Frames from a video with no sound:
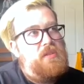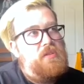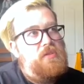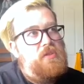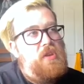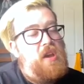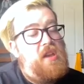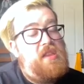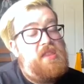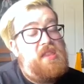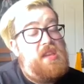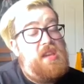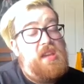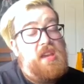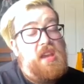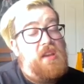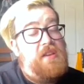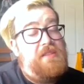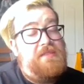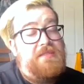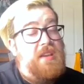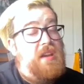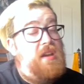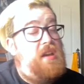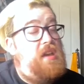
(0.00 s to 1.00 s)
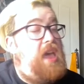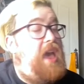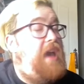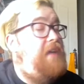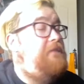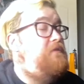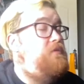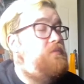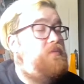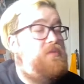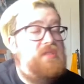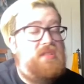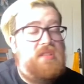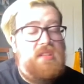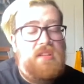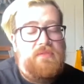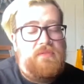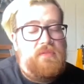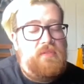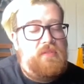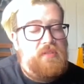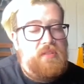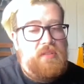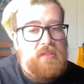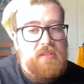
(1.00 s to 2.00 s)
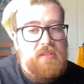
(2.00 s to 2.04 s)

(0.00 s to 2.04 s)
I think everyone's different.